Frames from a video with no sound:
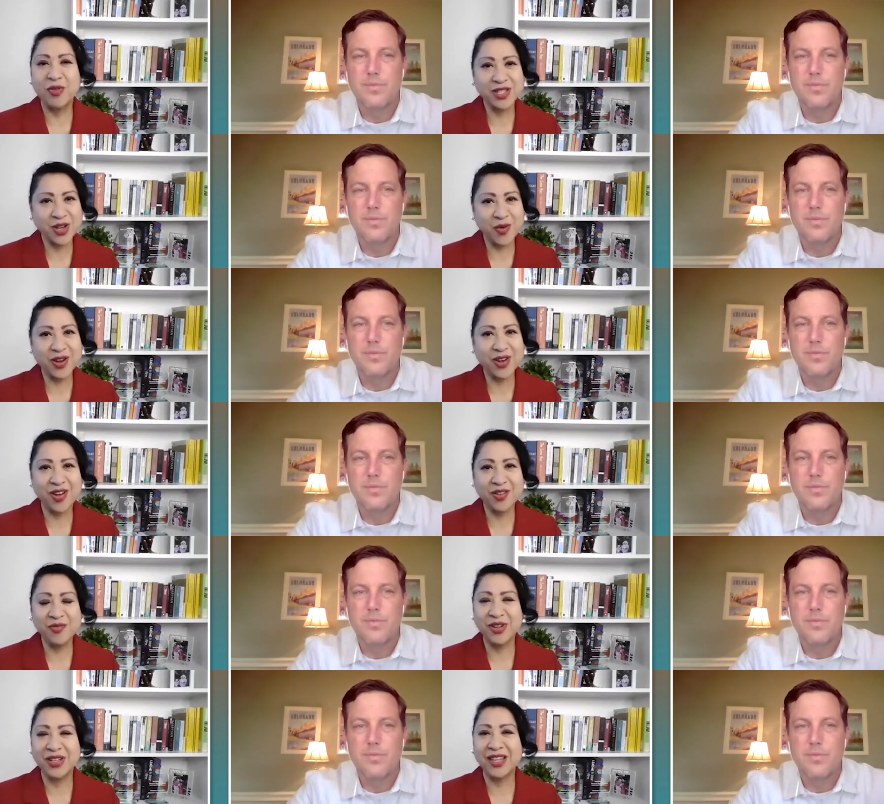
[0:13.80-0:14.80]
Speaker 1: what's going on
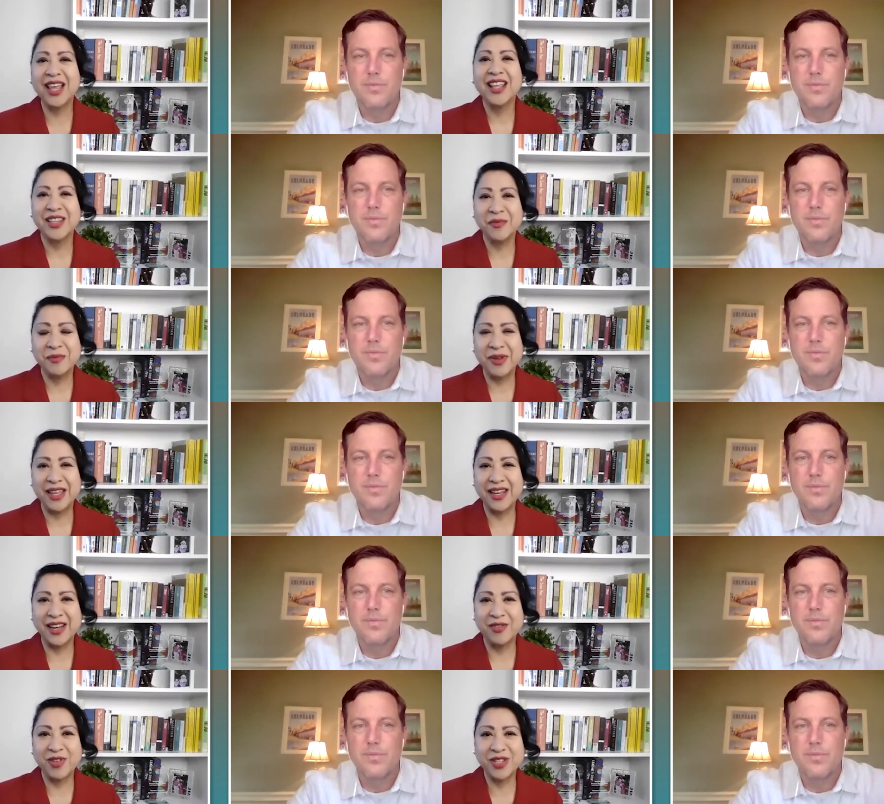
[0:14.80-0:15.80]
with the bid
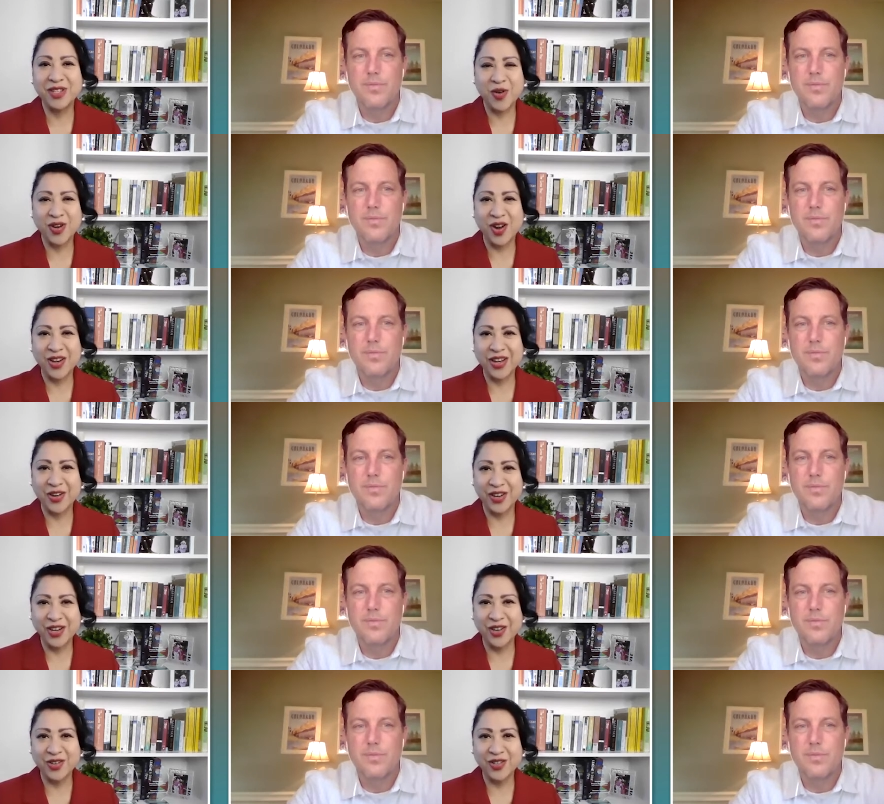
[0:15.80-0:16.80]
and what's going on here in
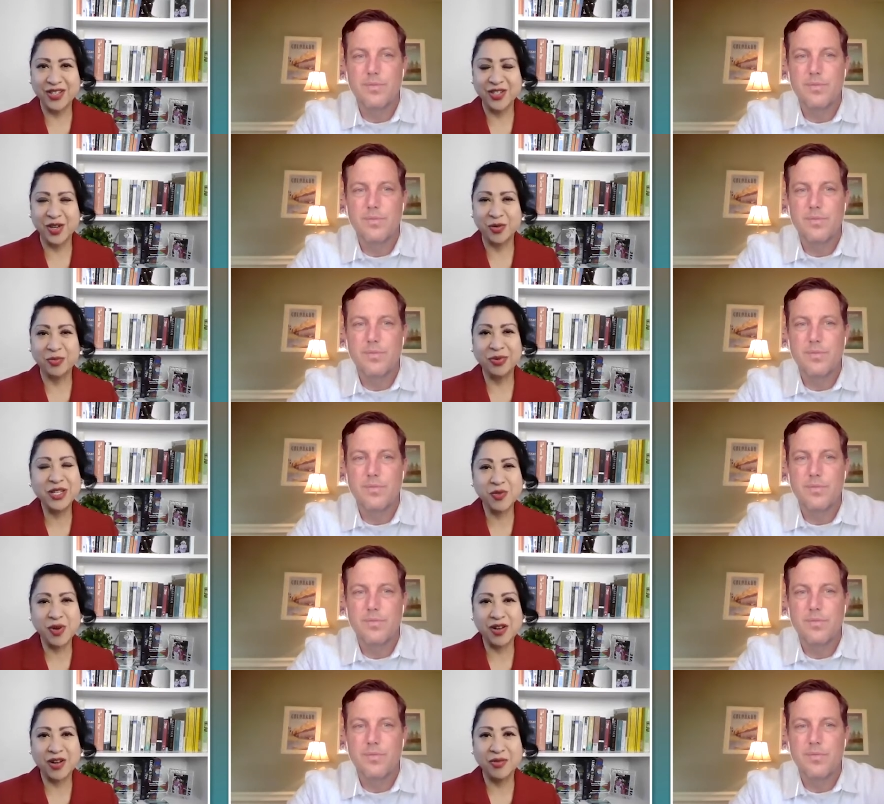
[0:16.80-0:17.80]
Houston. So please
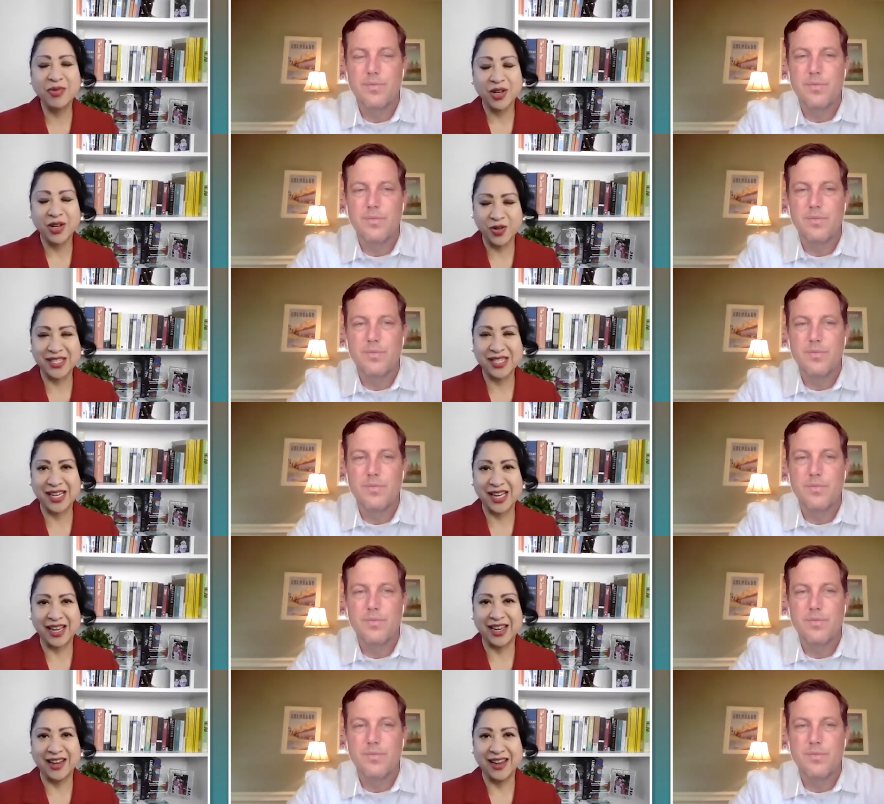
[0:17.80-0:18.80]
welcome Chris
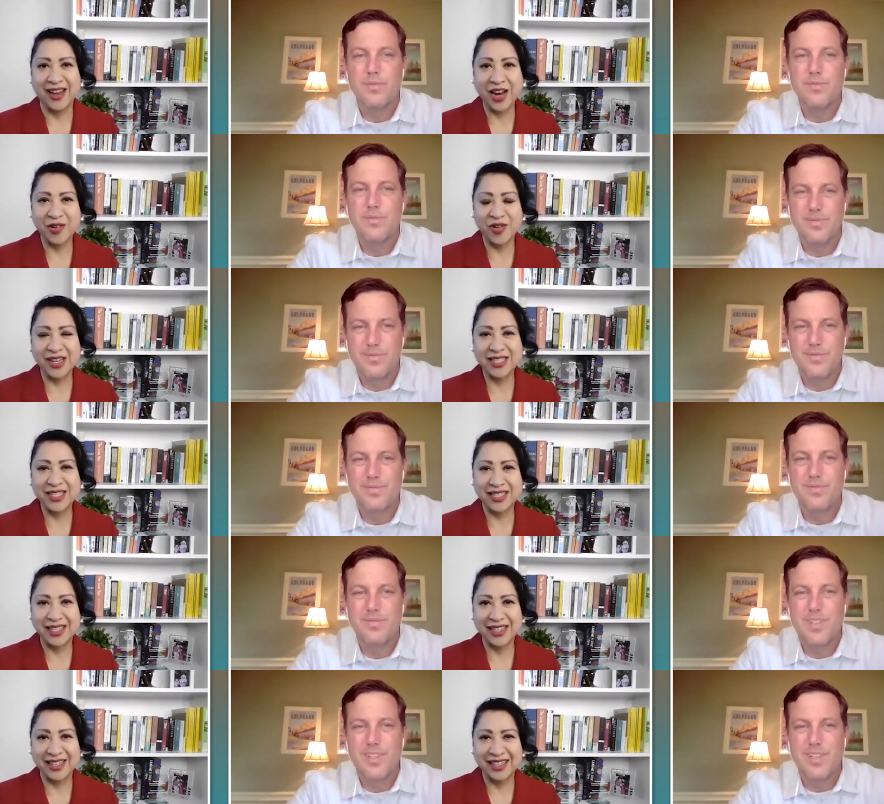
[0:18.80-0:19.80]
Canetti. Hi, Chris.
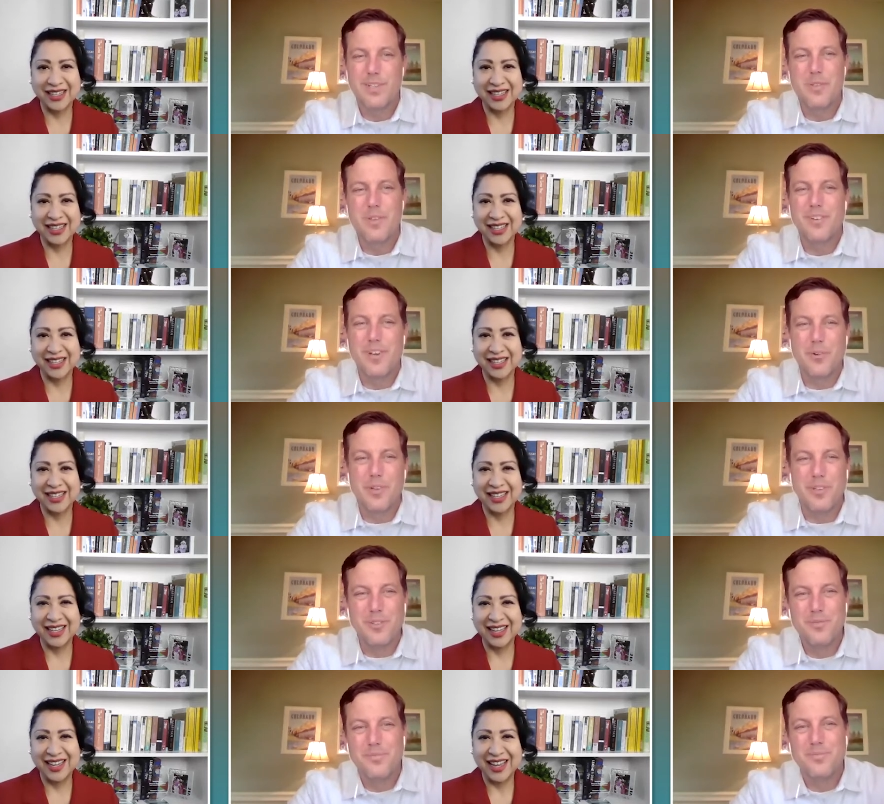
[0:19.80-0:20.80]
Speaker 2: Hello there. How are
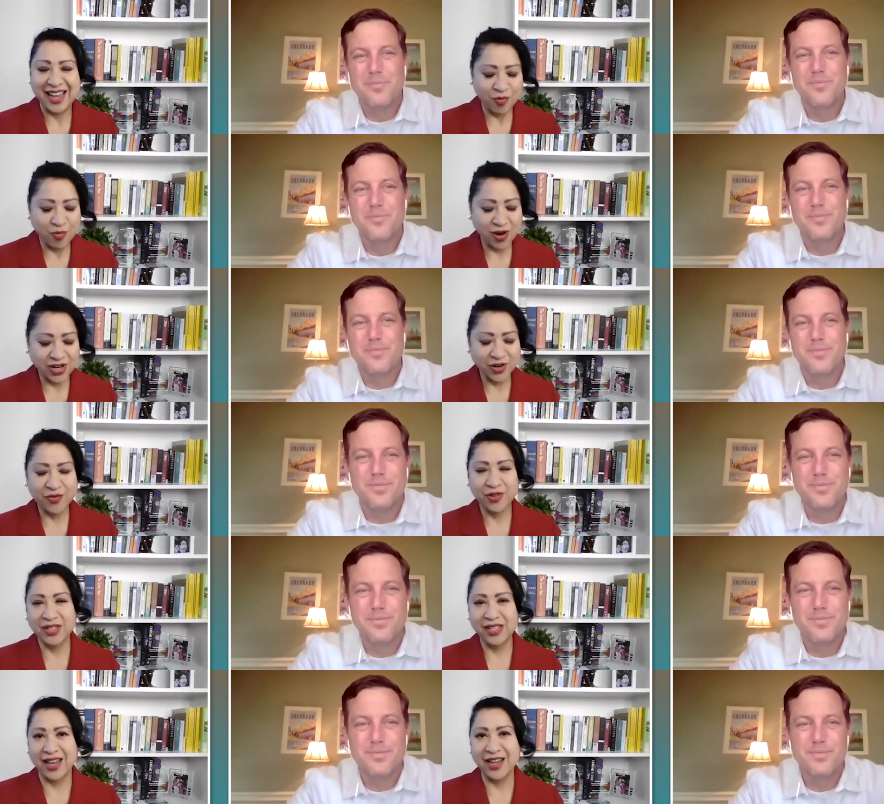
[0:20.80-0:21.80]
you?
Speaker 1: Wonderful.
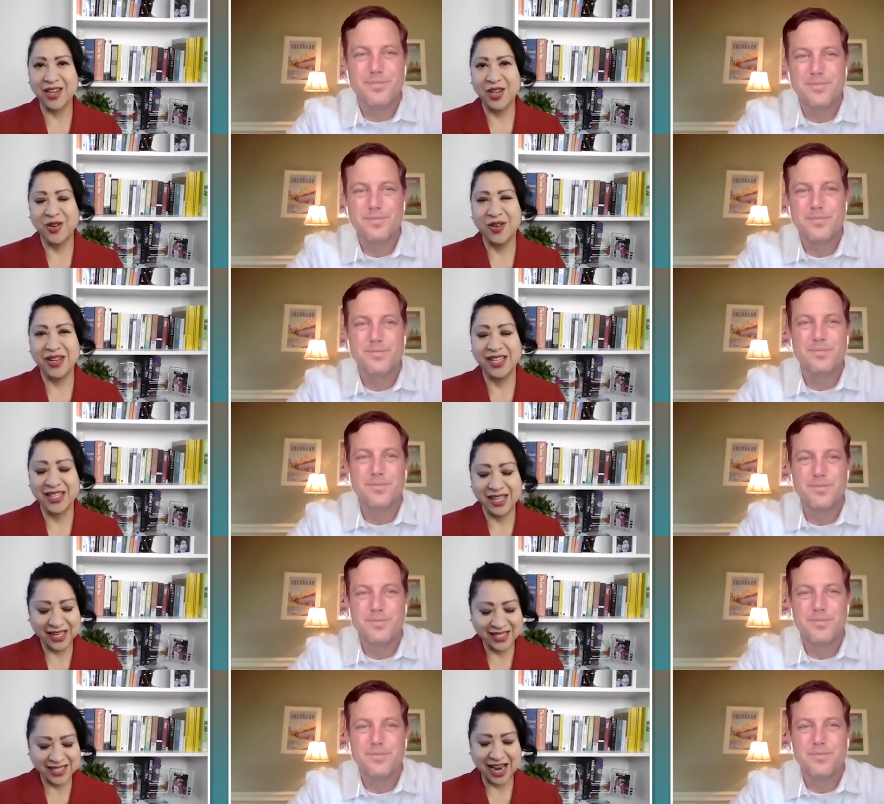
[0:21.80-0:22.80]
Thank you. And an
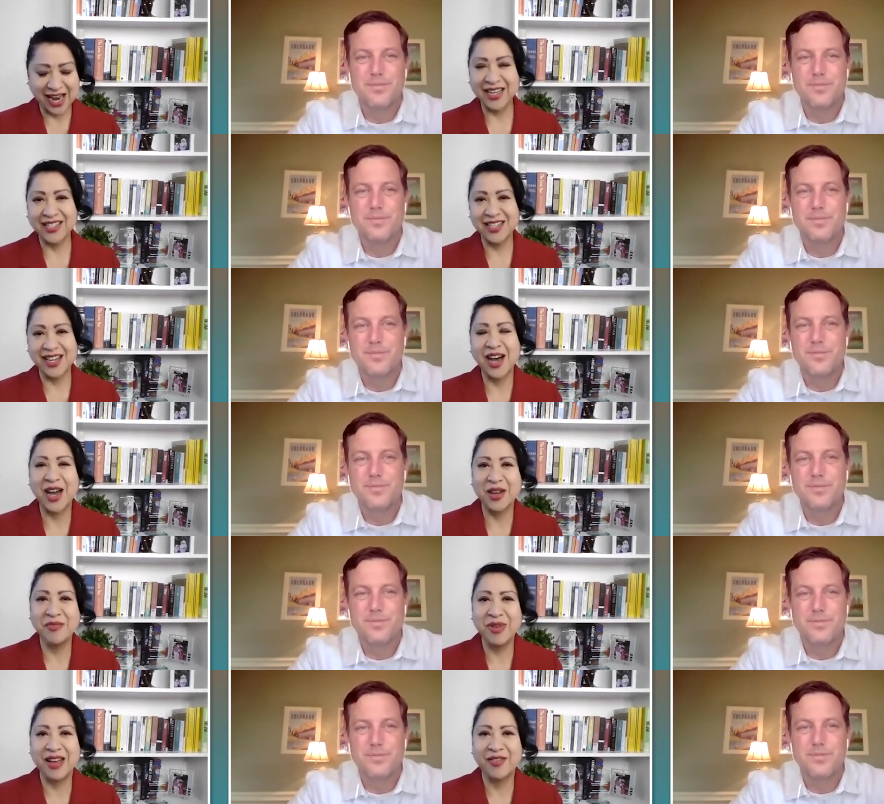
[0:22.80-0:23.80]
exciting time
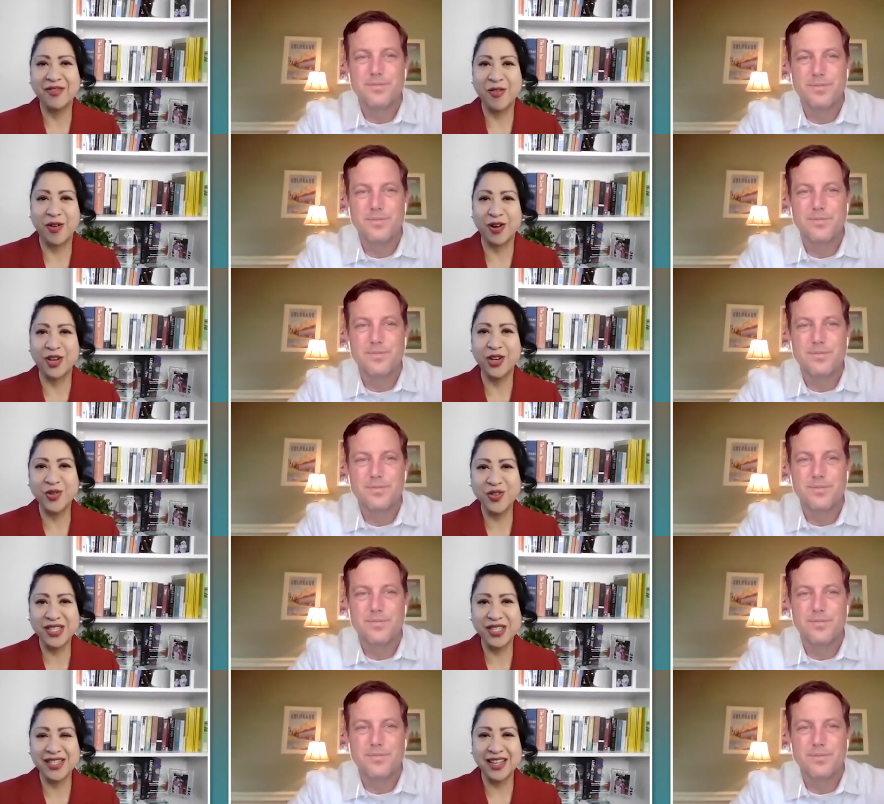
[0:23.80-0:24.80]
uh, for
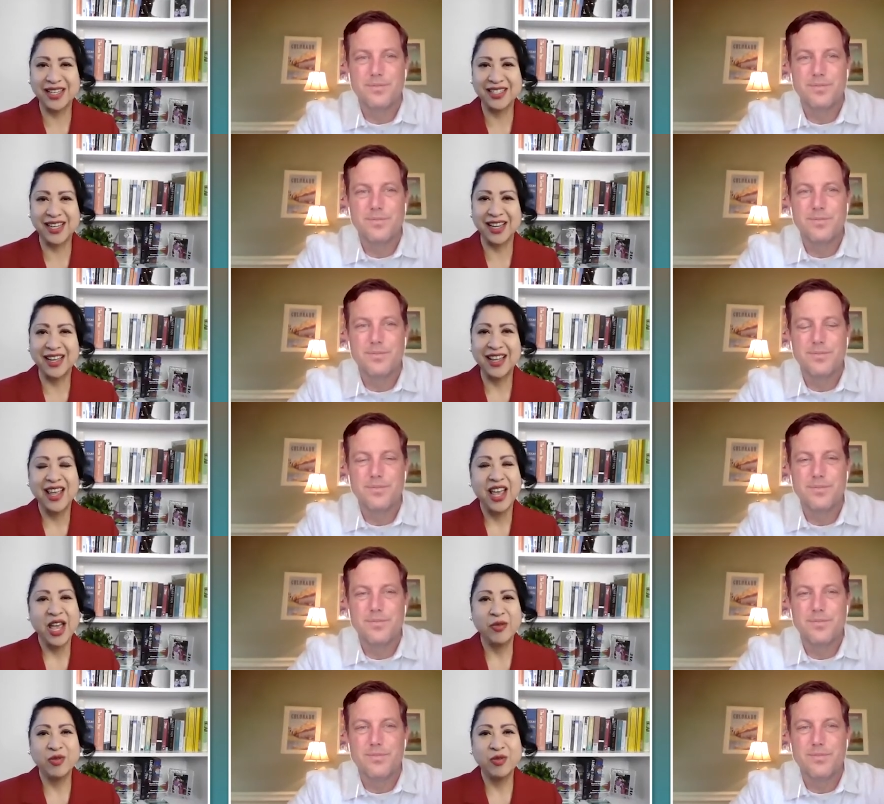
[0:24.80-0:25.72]
Houston. And uh, it